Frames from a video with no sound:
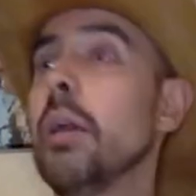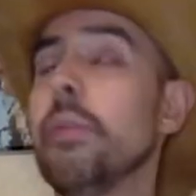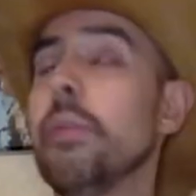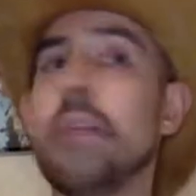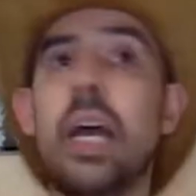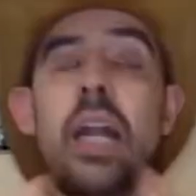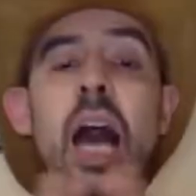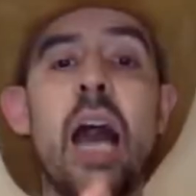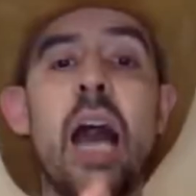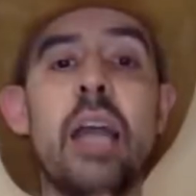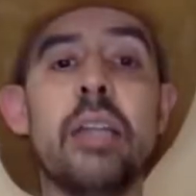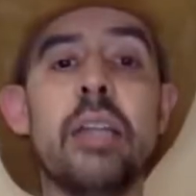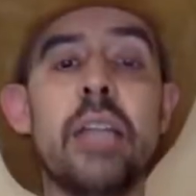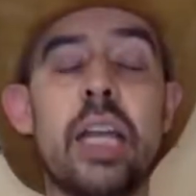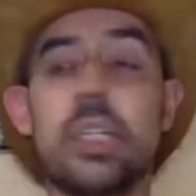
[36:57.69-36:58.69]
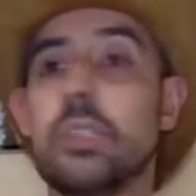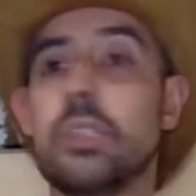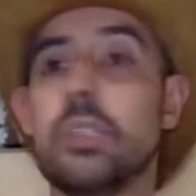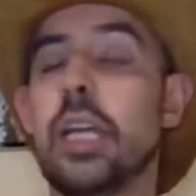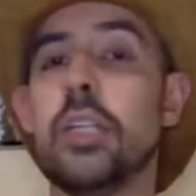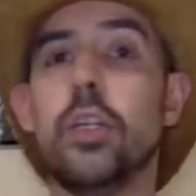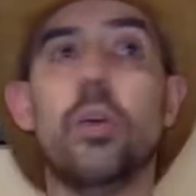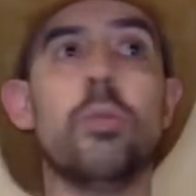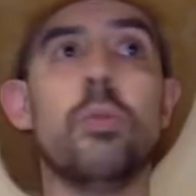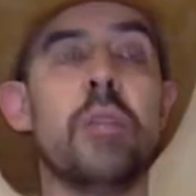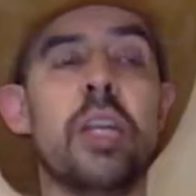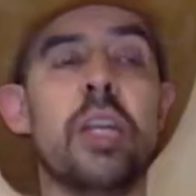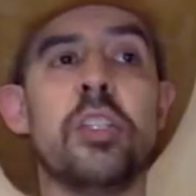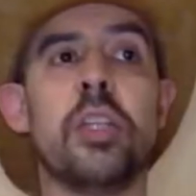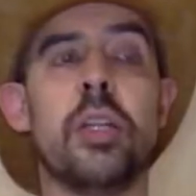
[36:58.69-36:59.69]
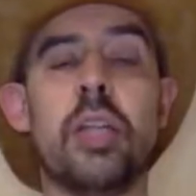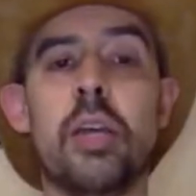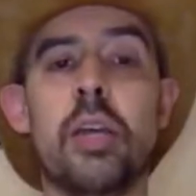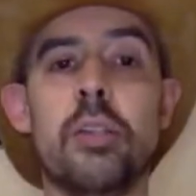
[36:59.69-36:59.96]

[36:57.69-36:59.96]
that that